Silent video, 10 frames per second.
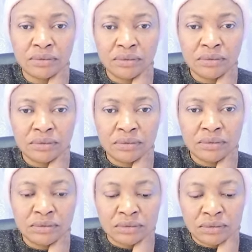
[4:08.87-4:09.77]

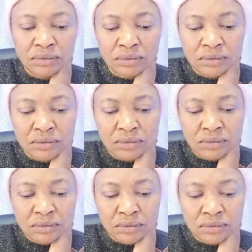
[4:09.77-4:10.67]

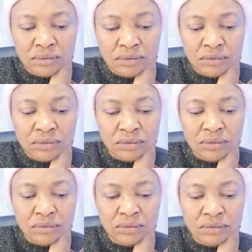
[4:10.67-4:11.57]

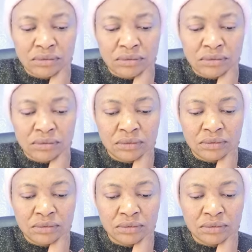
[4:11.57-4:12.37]
(silence)